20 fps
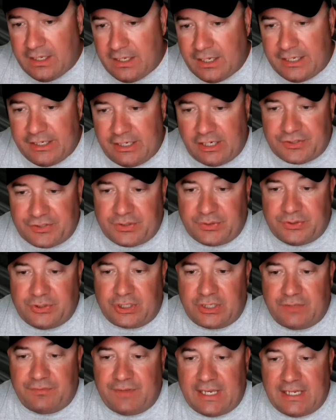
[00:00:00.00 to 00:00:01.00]
He also
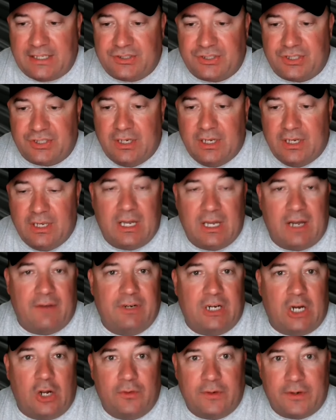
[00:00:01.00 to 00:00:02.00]
took advantage of
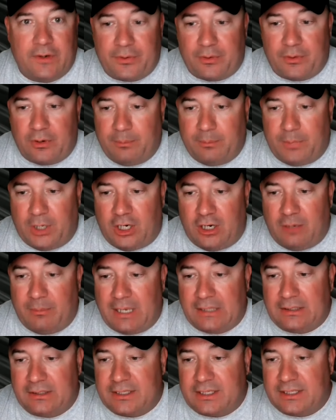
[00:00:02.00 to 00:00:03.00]
an overthrown ball
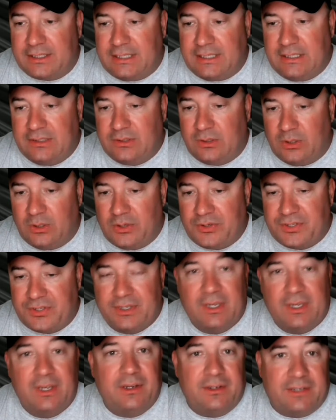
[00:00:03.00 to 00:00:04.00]
by Lincoln Keenholz,
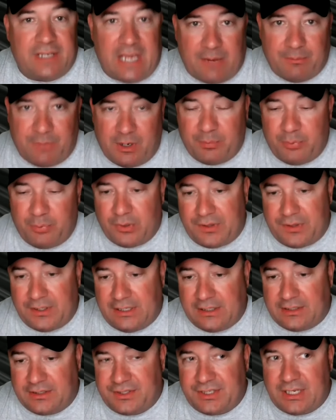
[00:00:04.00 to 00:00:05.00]
came up with the
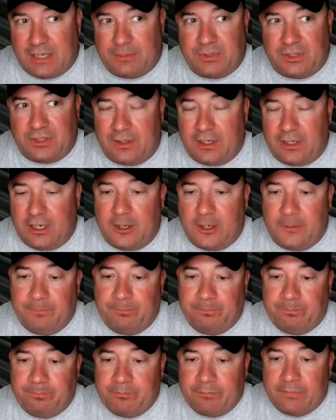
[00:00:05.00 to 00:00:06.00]
interception there.
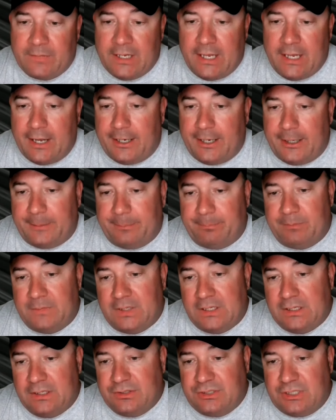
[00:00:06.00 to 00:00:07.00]

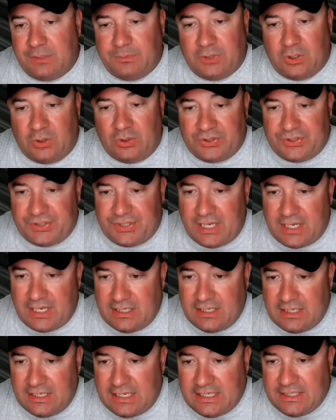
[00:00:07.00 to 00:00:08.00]
Jim Knowles said
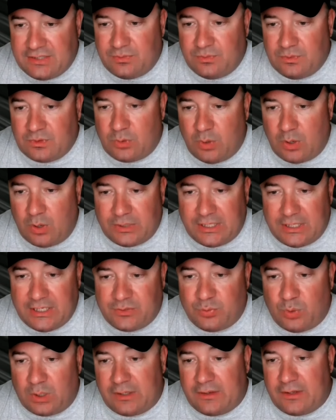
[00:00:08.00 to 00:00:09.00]
he's, quote,
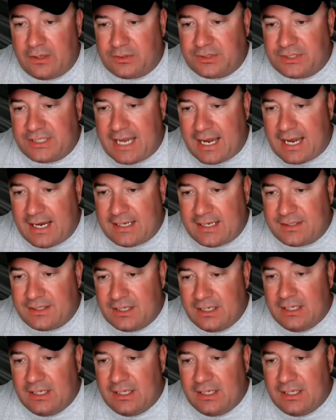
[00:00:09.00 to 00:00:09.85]
he's one of those guys